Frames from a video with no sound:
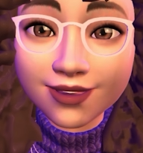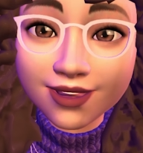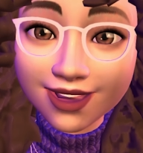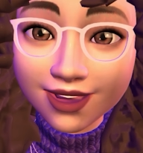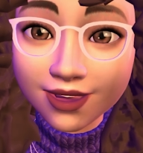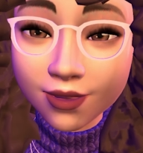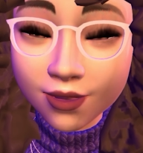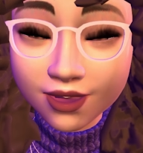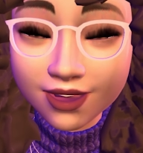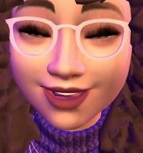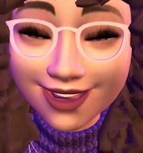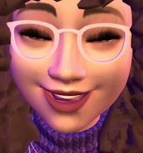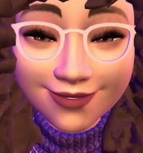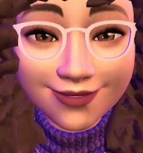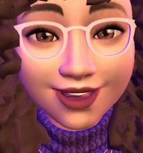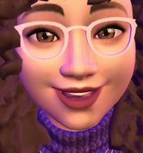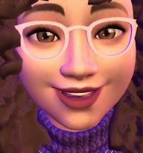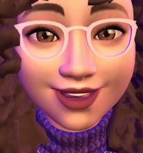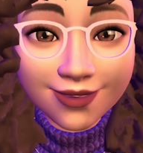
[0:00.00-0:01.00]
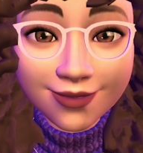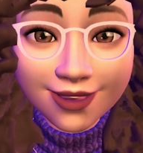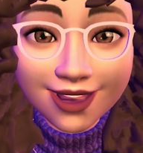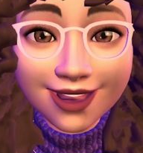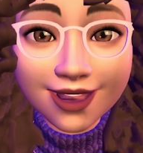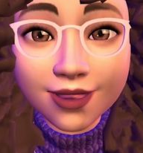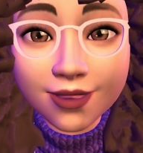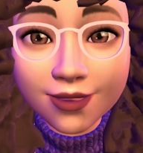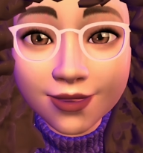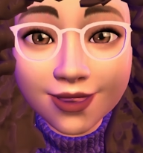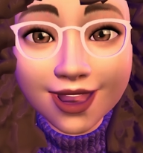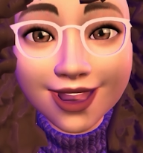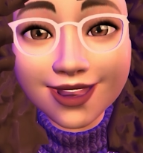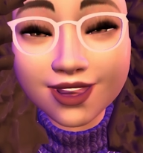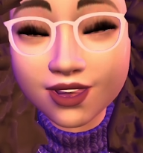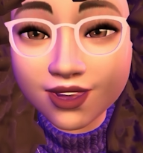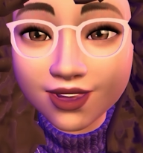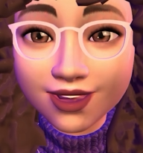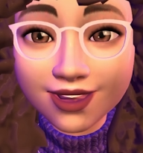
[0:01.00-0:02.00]
This was gifted to me
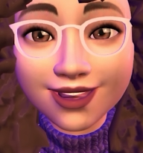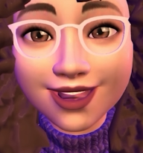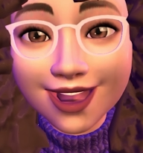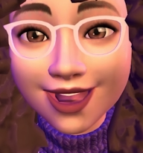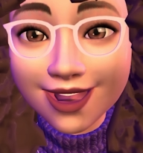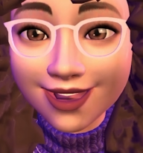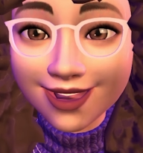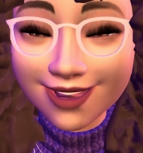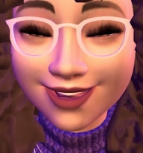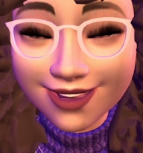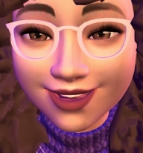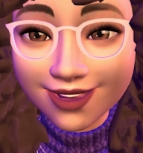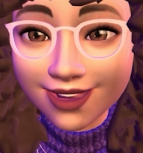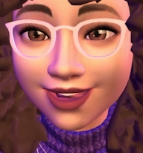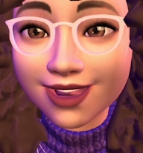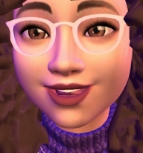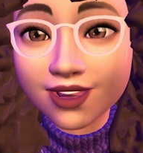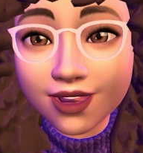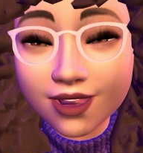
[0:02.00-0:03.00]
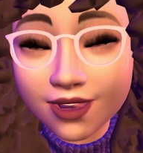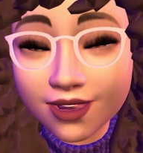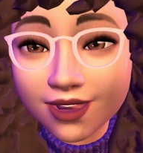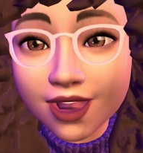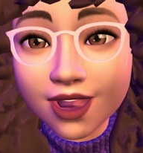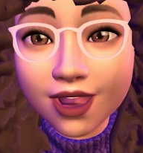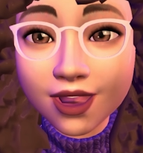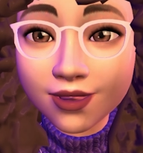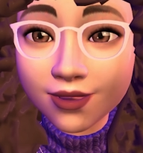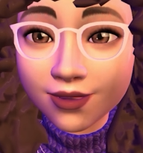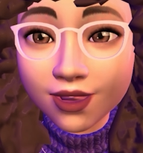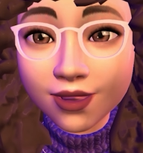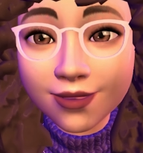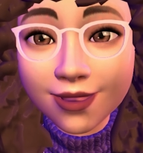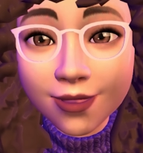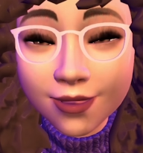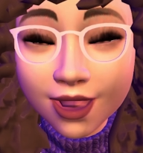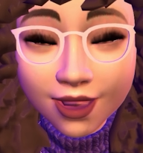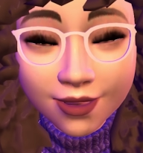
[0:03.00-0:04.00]
by JustAddSazon
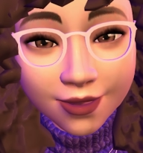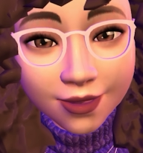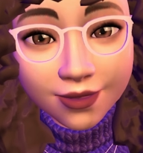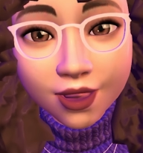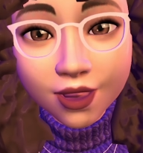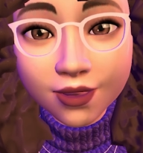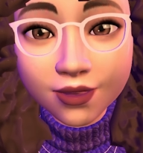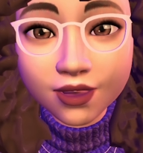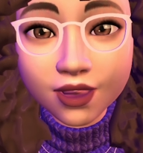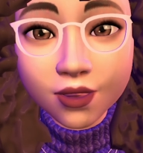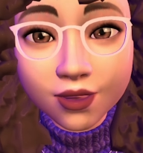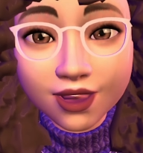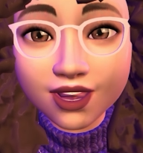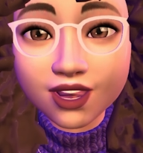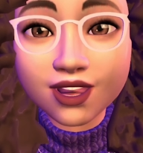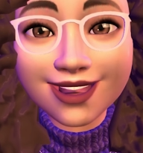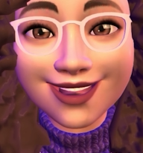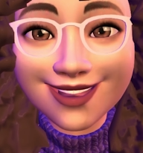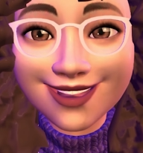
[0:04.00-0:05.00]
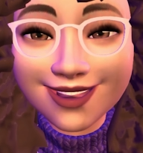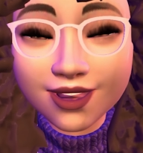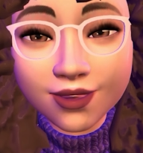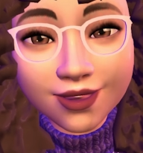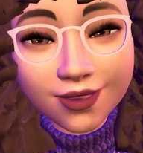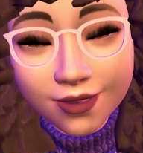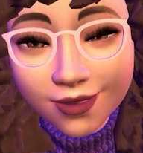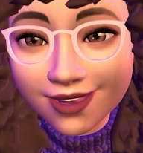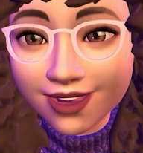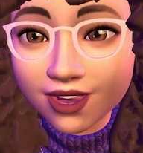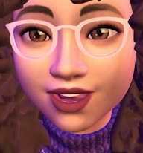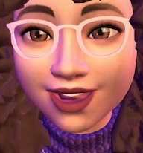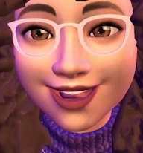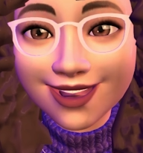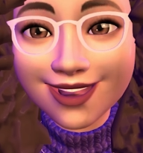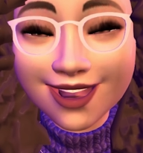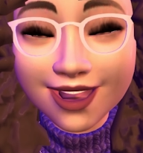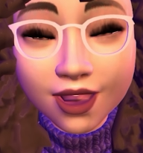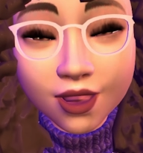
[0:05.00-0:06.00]
from my Throne wishlist. You can always
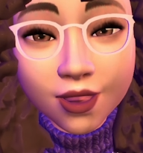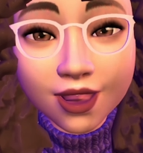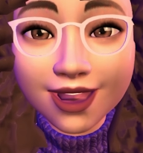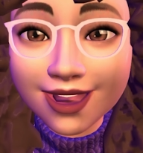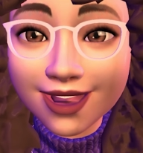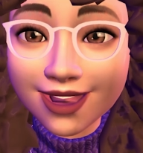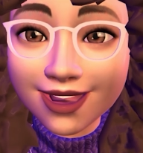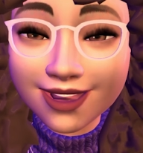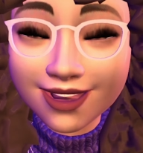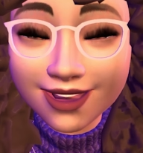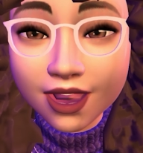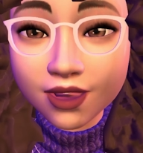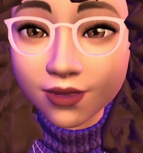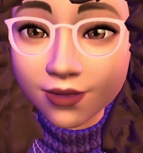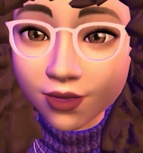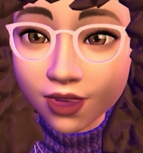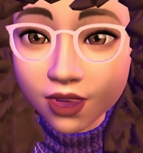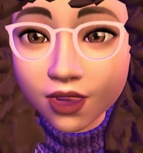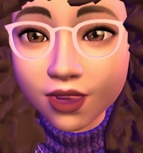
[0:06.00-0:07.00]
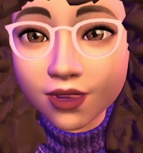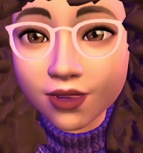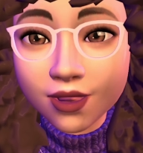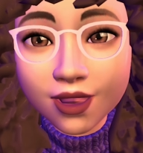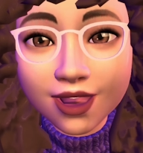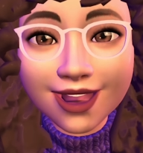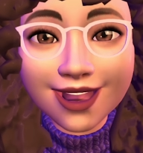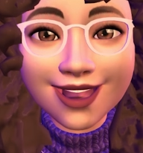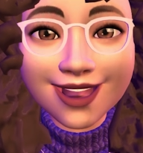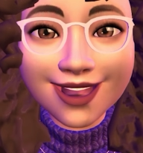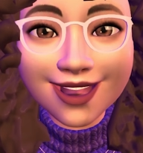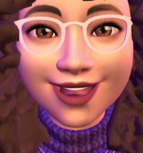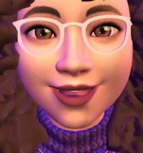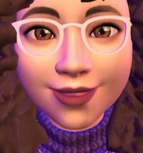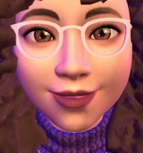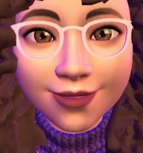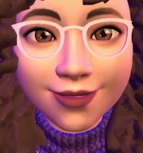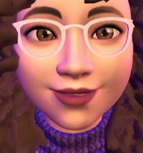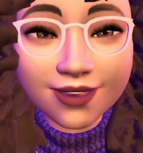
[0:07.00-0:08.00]
check that out down below.
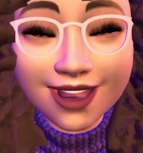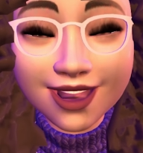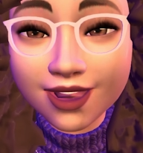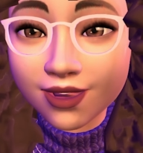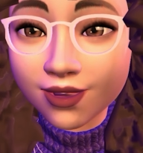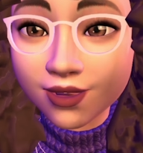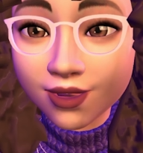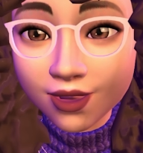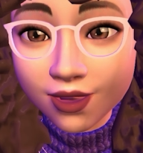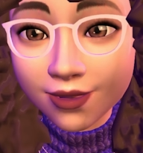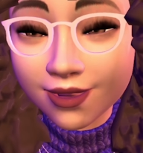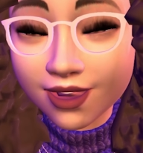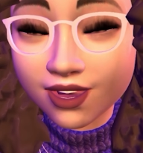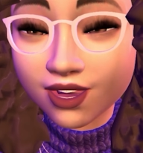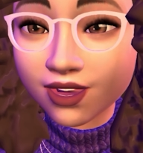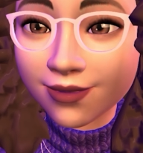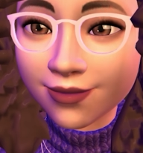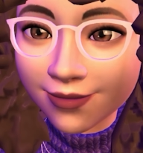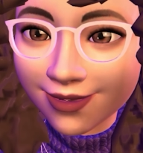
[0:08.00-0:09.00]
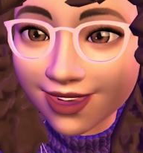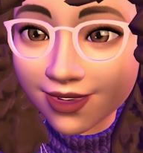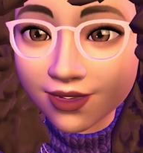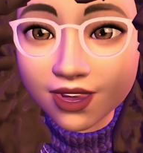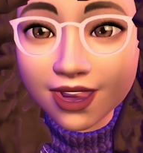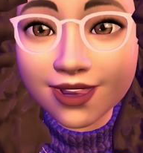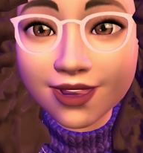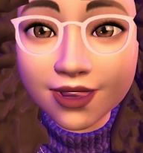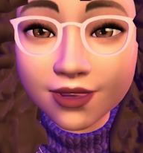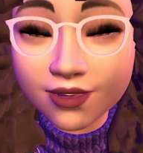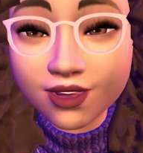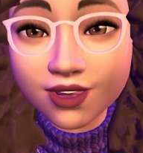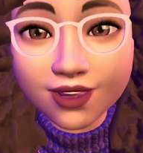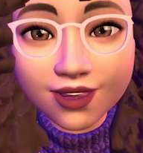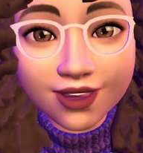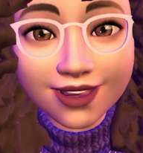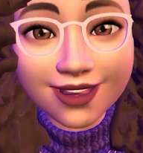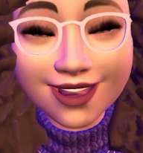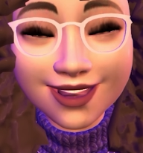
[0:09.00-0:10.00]
Thank you so much, and big shout out to
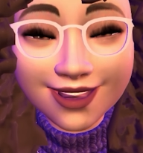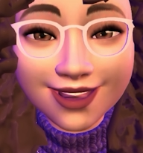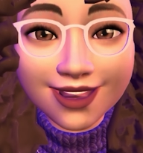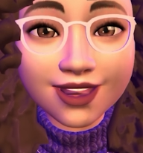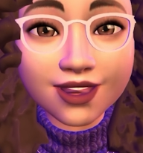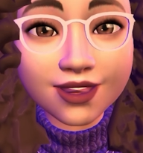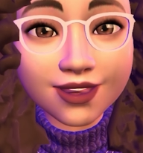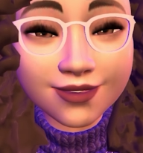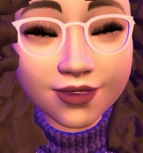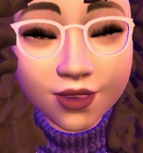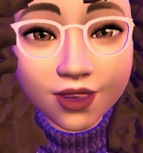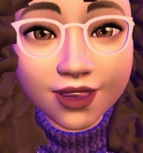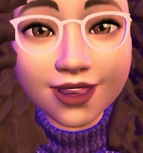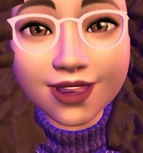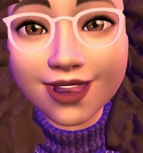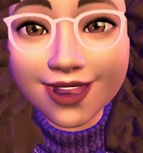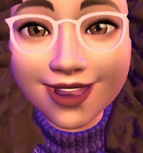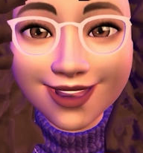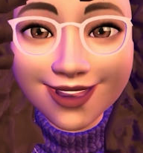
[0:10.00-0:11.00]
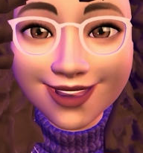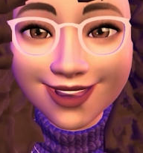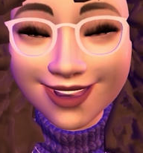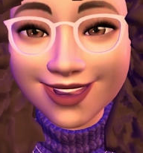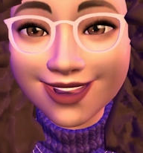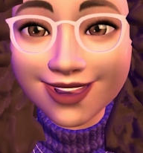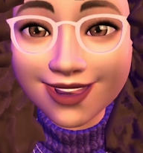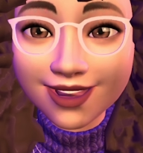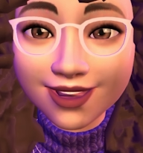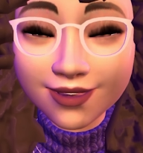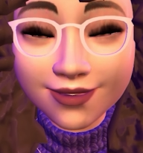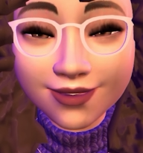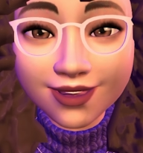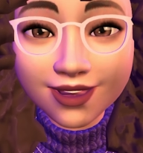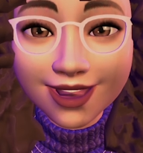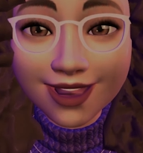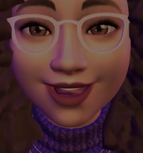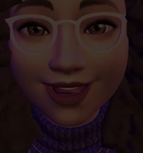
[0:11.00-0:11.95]
JustAddSazon for this gift.